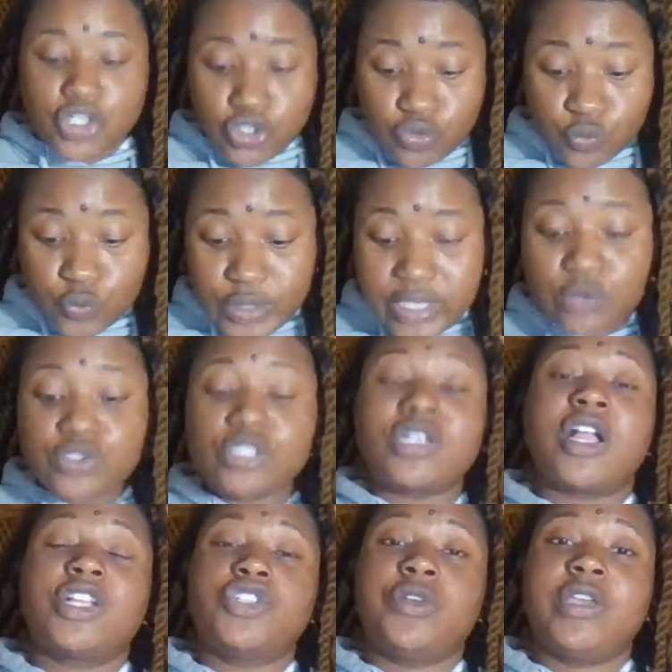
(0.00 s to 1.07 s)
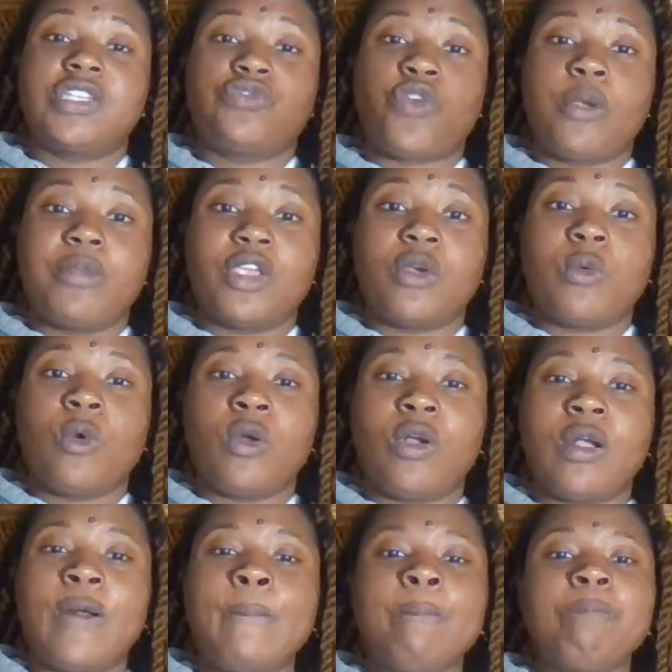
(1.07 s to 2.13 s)
You will start transforming your
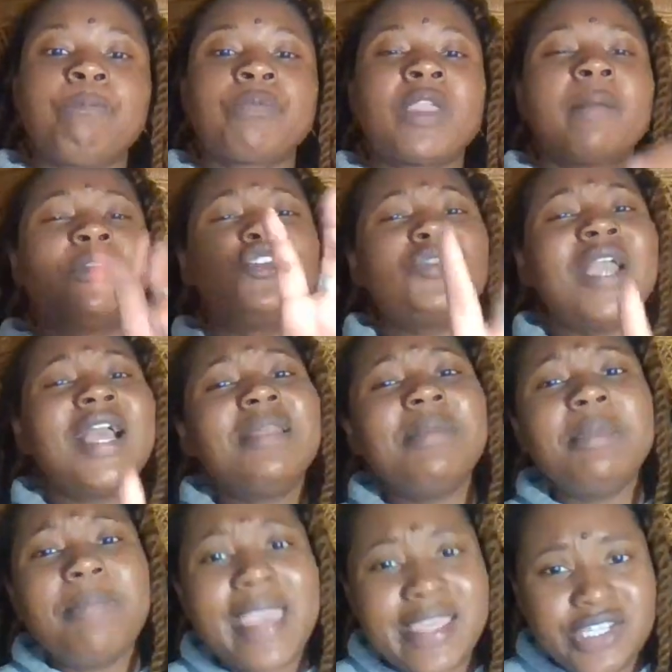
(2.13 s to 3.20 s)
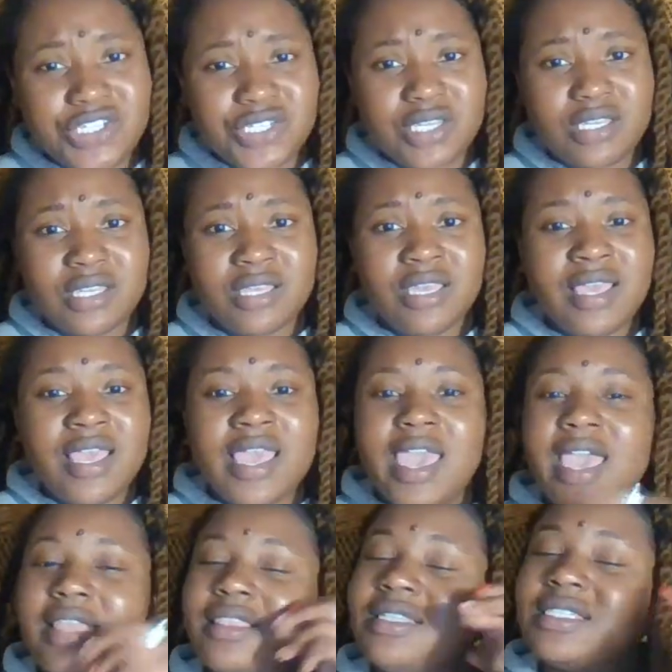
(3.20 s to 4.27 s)
world. But you got to be patient.
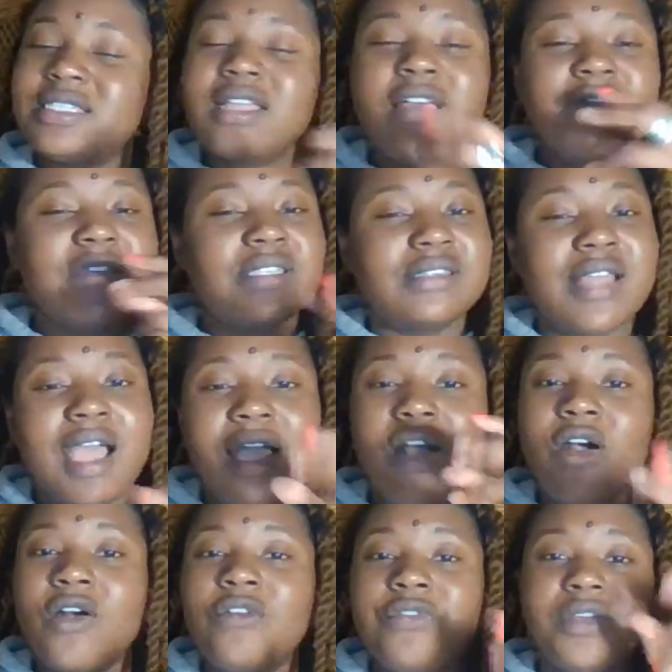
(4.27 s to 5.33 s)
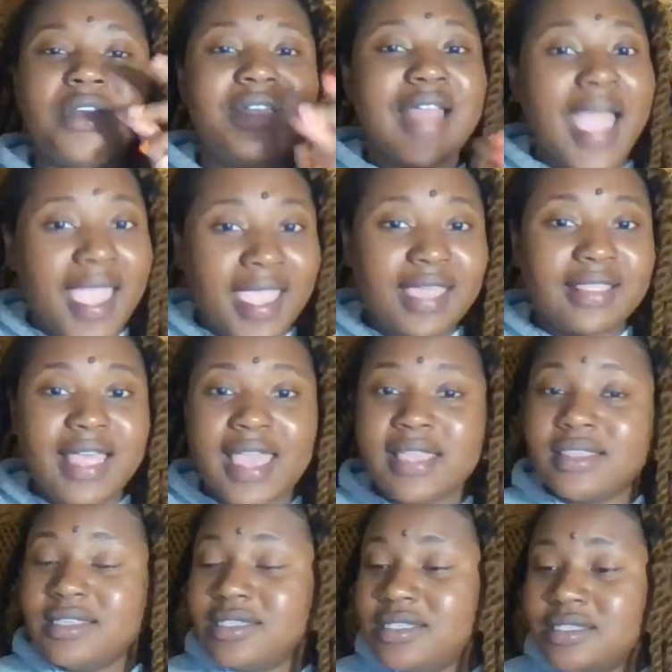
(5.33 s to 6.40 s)
This stuff is not overnight. Like
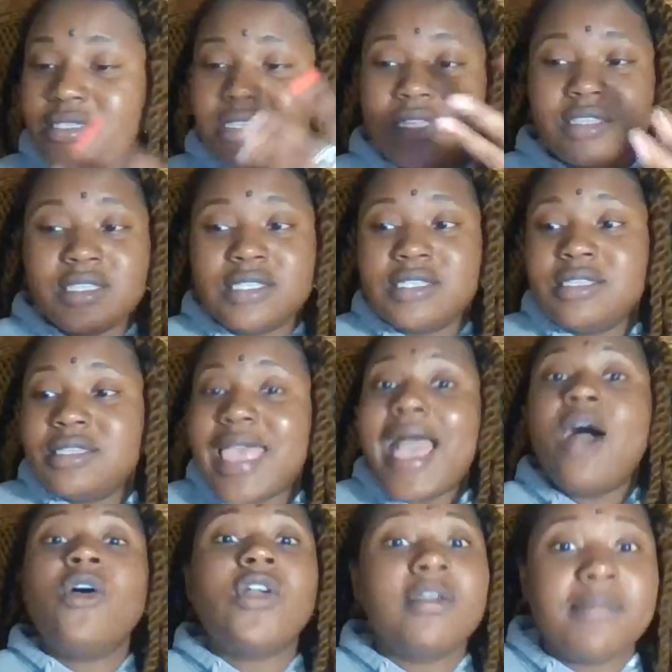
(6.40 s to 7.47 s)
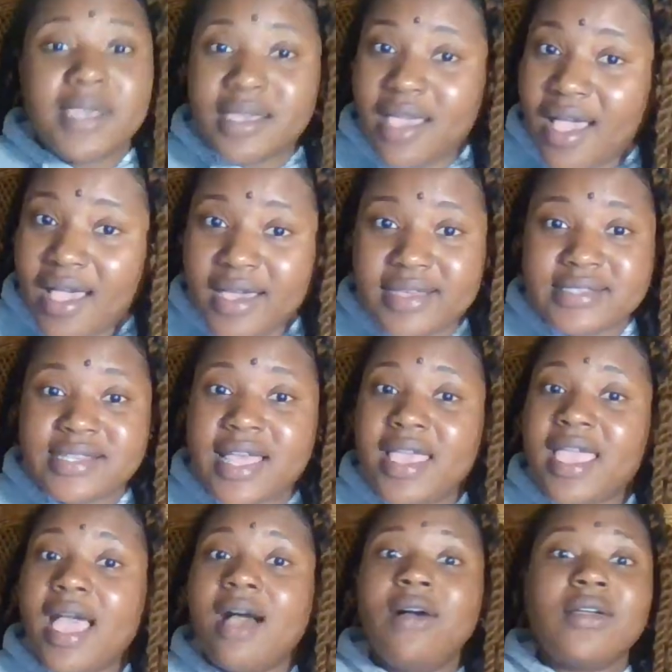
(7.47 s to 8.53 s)
this is alchemy, guys.
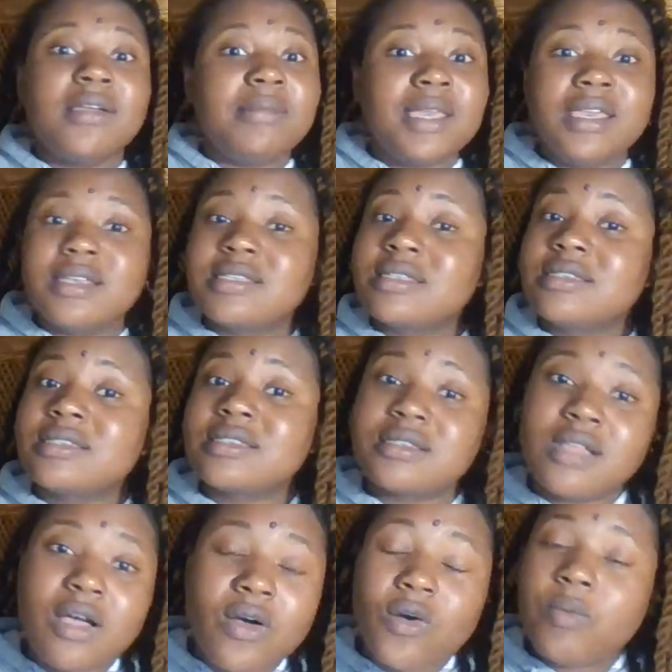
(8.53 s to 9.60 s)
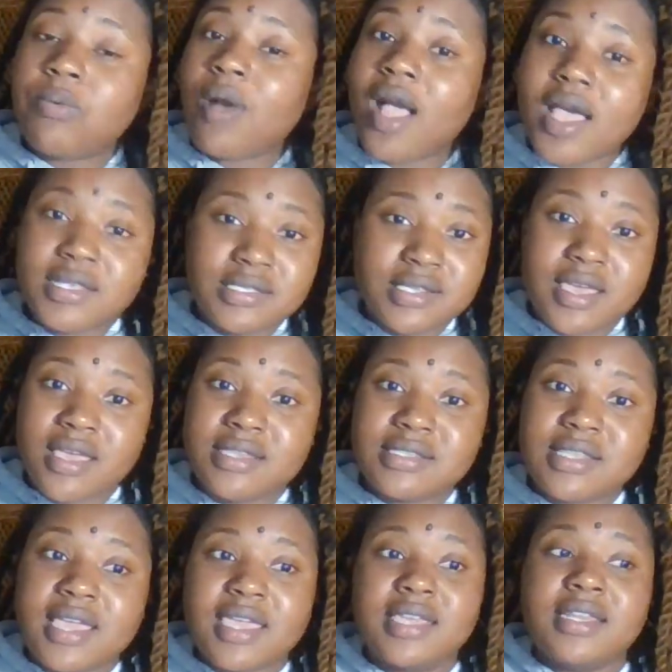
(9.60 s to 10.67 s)
Like alchemy is a slow process.
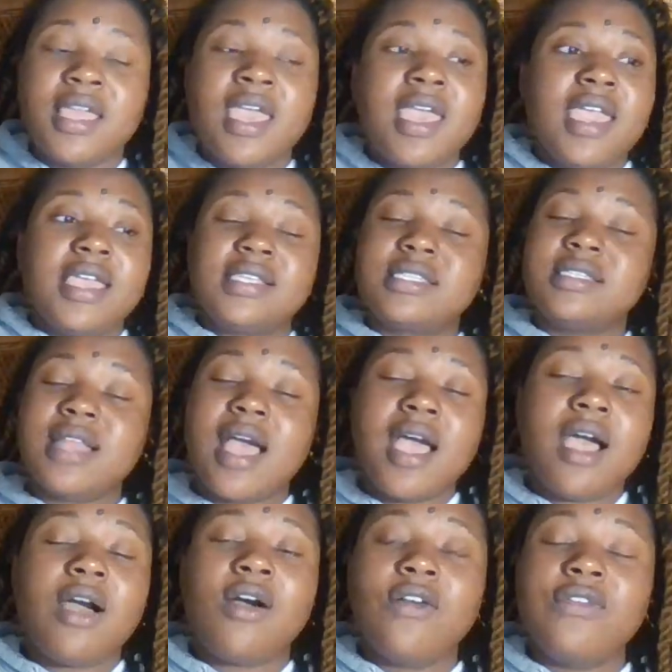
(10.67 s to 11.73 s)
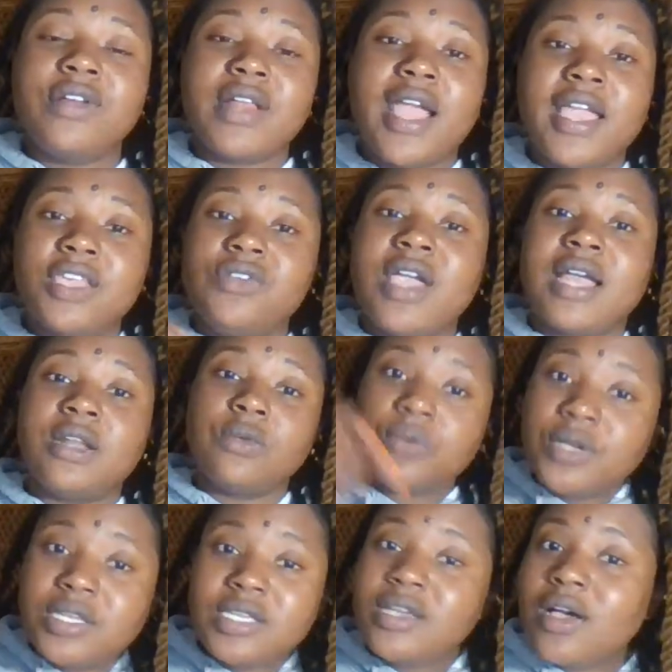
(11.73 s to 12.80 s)
Like it's not overnight. You got to
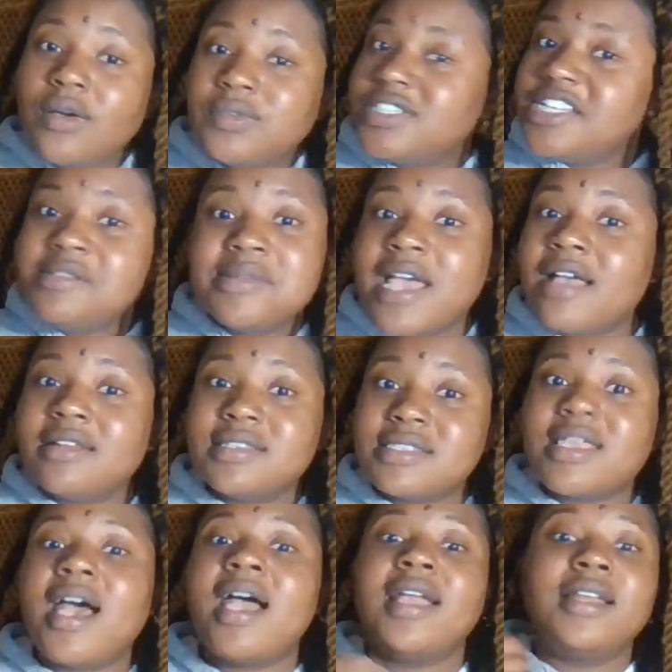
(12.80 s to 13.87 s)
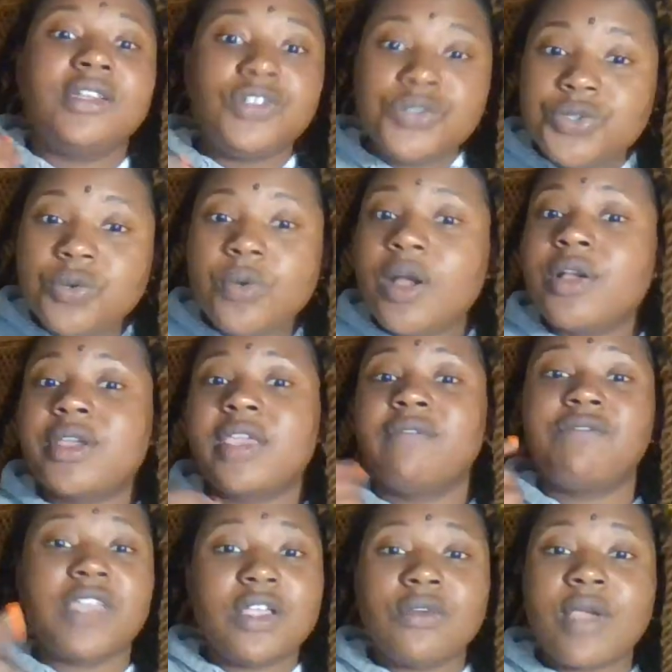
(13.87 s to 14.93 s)
really go deep down inside and do the work and
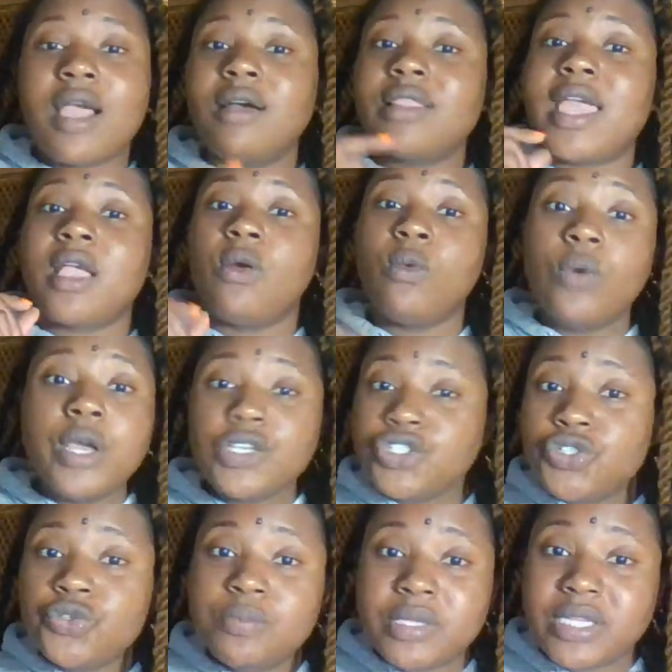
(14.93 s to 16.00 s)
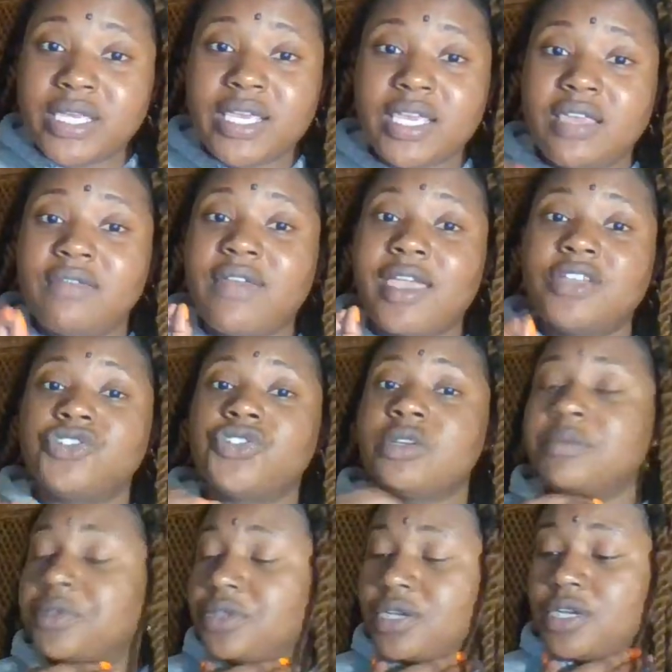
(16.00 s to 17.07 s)
figure out like what you believe. Angel
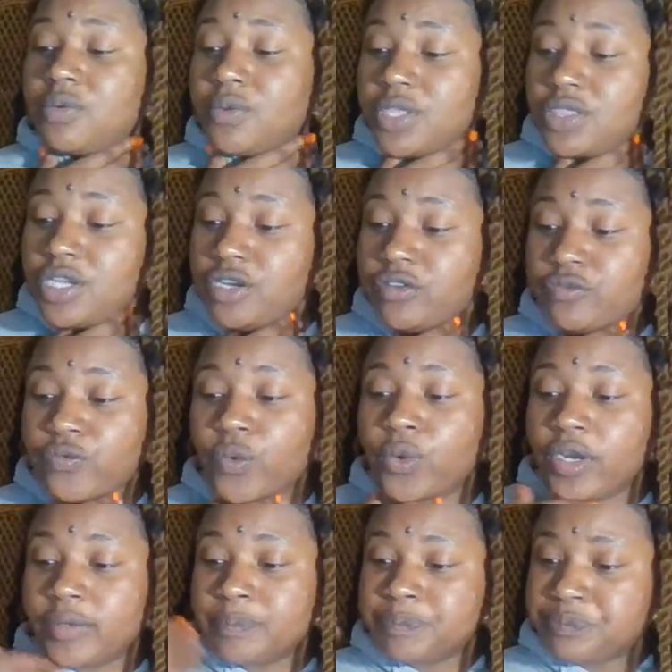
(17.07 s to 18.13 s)
number 3134.